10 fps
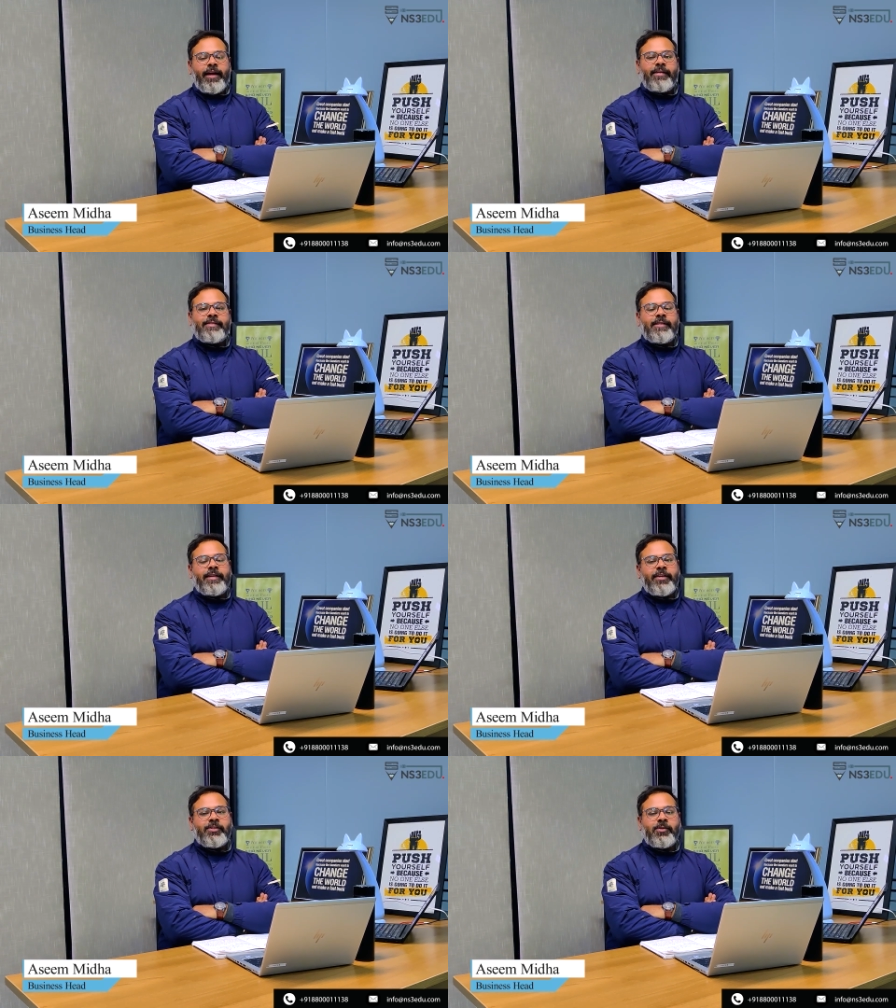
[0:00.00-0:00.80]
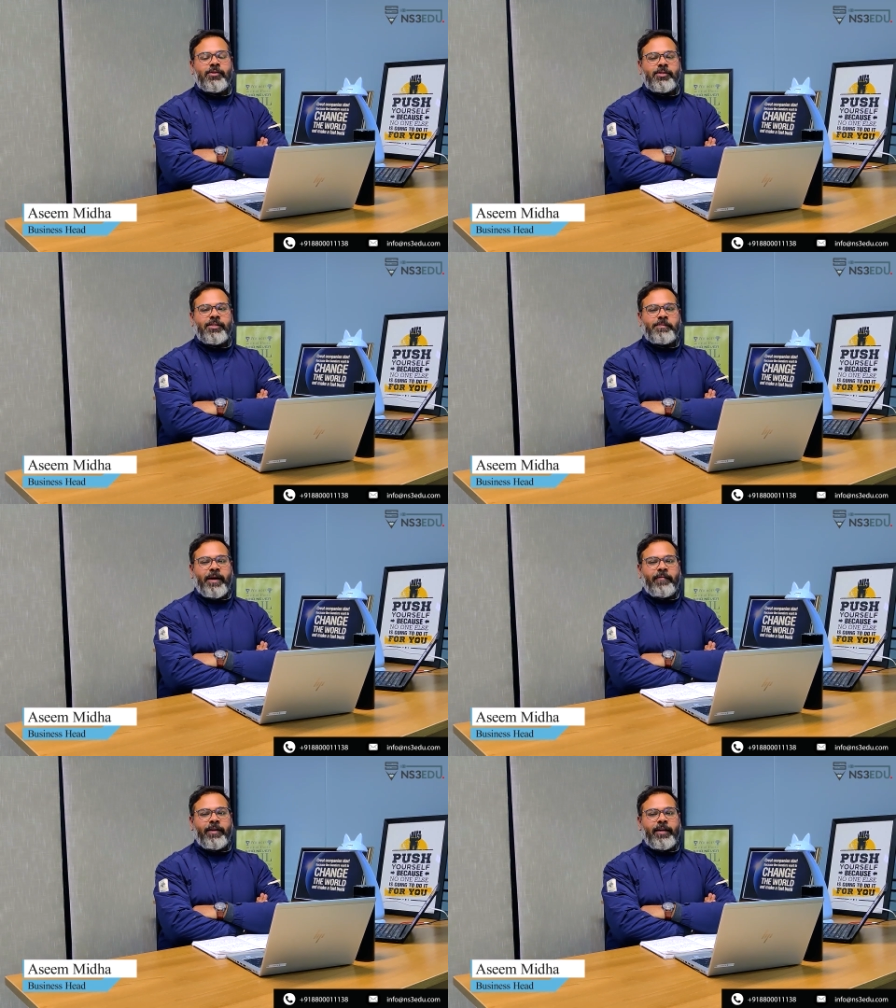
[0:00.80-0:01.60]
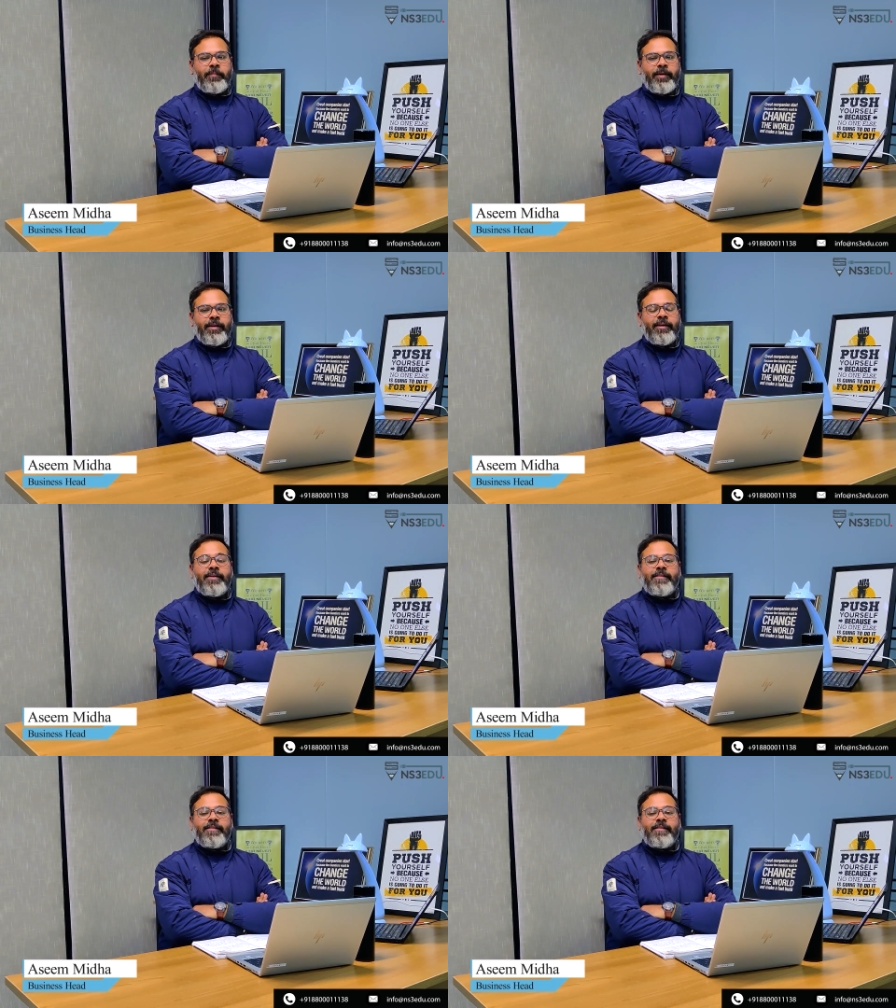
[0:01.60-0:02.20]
NS3 Tech Solutions Private Limited,